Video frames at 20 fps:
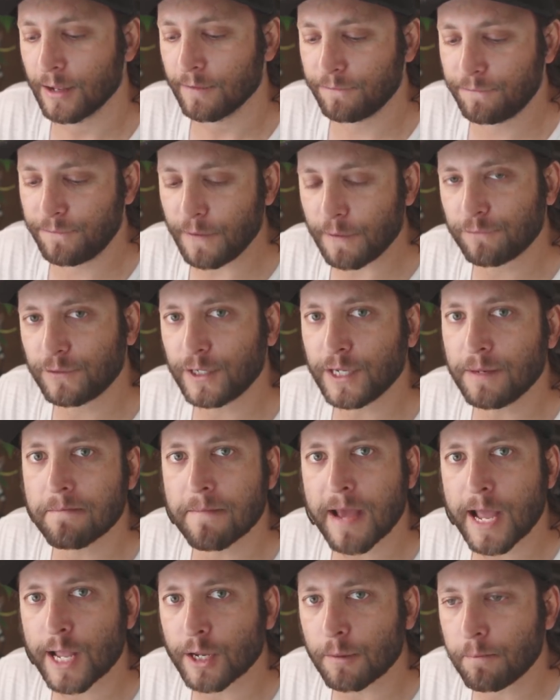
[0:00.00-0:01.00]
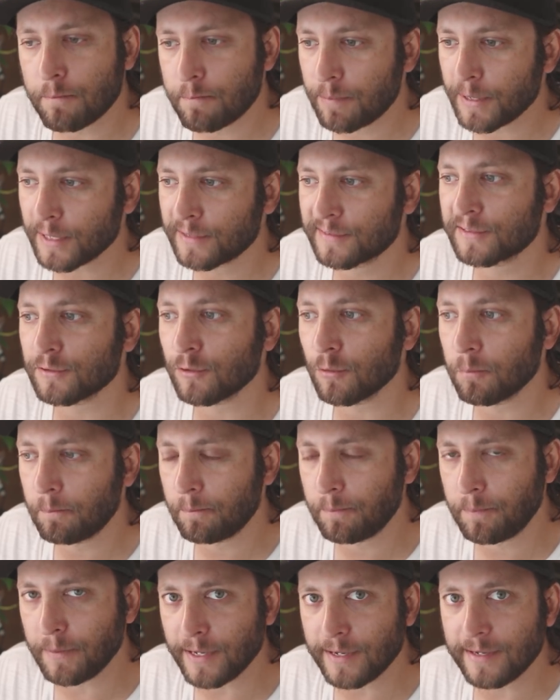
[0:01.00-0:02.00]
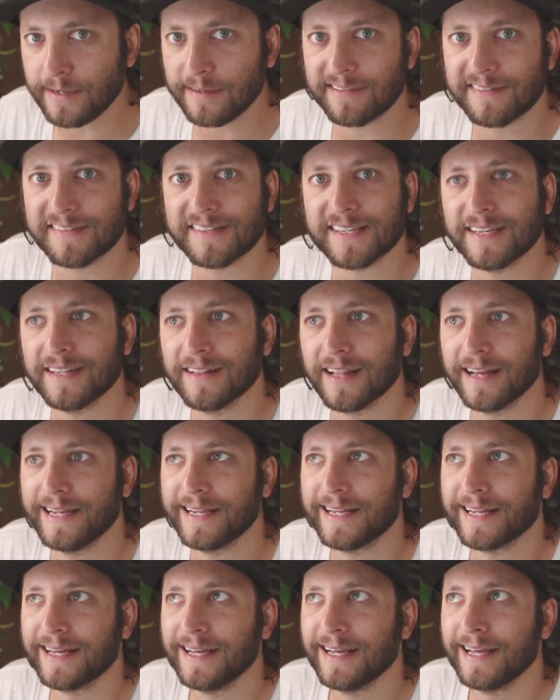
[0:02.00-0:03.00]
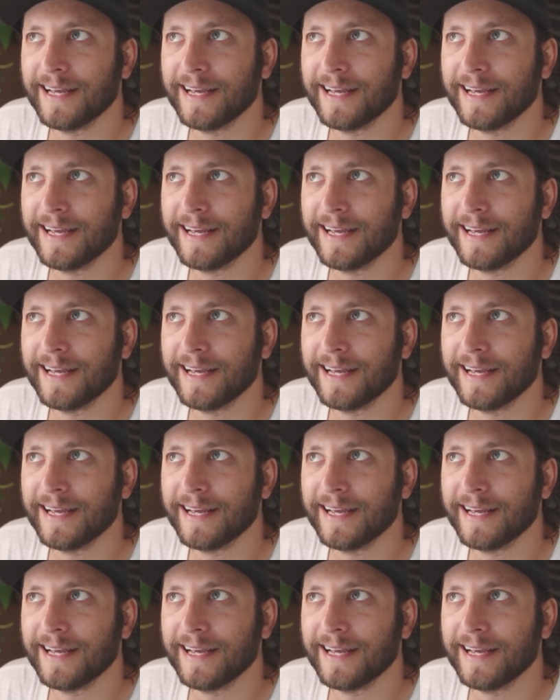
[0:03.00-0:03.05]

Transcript: fifty megapixel beast, like...